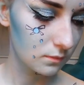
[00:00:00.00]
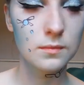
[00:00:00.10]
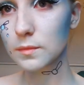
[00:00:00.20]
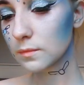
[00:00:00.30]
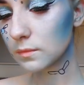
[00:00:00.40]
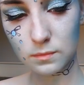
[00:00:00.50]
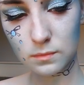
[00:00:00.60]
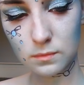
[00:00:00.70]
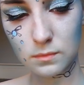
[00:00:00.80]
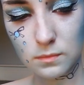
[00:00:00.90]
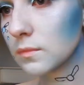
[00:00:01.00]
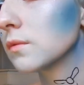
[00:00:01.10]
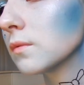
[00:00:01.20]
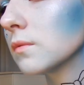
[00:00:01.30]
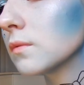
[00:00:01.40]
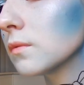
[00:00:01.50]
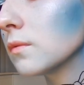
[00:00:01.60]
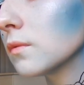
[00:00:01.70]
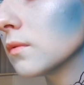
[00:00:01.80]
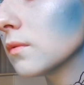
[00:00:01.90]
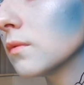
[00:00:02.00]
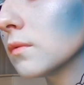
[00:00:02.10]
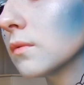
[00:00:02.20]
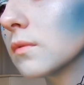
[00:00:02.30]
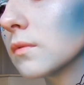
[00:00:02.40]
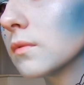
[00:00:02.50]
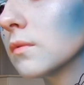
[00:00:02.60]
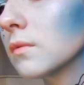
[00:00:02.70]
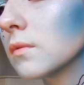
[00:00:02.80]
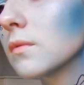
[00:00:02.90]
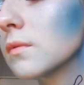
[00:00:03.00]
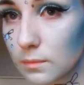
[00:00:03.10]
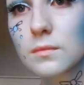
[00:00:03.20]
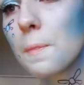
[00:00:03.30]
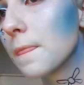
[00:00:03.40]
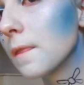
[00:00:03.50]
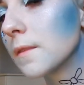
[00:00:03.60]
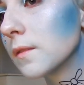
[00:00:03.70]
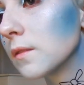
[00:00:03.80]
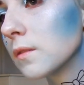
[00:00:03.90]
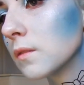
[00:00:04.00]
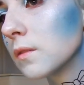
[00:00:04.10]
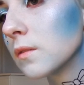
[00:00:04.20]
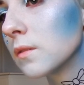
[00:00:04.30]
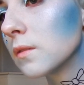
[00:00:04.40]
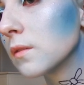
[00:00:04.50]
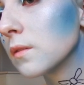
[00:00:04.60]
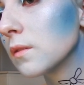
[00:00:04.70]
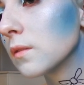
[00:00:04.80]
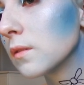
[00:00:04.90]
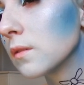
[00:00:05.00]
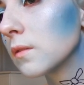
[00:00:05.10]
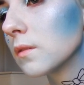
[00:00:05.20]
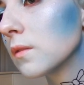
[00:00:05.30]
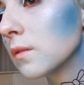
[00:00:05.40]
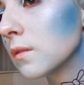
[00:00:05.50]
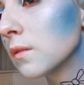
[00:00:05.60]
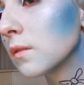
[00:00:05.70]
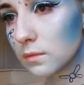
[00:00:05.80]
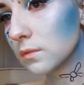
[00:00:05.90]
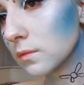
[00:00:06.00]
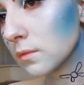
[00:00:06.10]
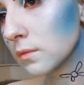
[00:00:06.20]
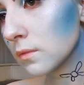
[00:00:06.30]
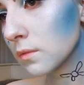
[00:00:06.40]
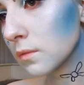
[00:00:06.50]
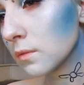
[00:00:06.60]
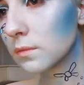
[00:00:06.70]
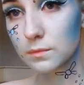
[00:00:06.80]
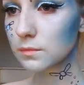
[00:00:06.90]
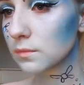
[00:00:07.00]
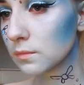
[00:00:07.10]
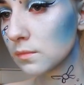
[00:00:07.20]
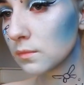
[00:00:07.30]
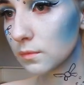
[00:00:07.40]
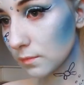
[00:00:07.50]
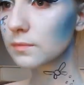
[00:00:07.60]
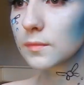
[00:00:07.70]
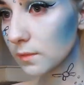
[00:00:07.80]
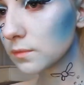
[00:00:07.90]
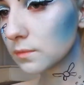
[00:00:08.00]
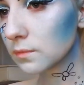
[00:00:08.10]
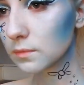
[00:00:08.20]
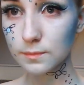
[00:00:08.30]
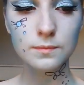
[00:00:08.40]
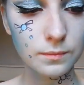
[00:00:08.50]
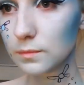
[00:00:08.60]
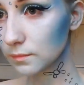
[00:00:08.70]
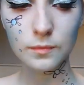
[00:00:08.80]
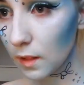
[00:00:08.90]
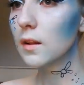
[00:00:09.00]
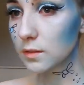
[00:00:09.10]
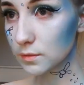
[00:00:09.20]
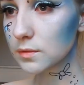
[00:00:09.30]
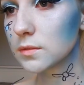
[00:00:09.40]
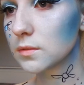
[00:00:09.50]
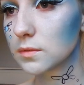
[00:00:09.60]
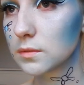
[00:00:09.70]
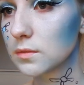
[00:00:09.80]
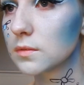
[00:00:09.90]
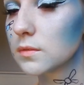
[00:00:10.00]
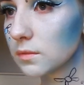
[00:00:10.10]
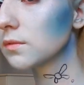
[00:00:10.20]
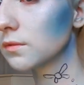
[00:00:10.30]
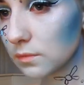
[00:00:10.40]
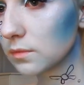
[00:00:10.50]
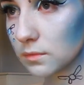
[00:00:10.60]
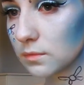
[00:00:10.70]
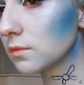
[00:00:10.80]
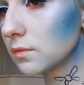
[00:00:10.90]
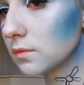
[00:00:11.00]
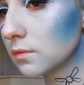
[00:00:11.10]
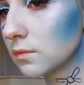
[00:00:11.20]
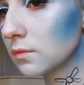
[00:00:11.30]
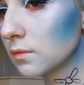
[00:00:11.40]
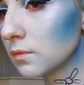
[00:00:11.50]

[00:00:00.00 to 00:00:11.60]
another good thing to mention is you do want them to have some sort of pattern of flow. So yes, they are in random positions, but they're also all going up.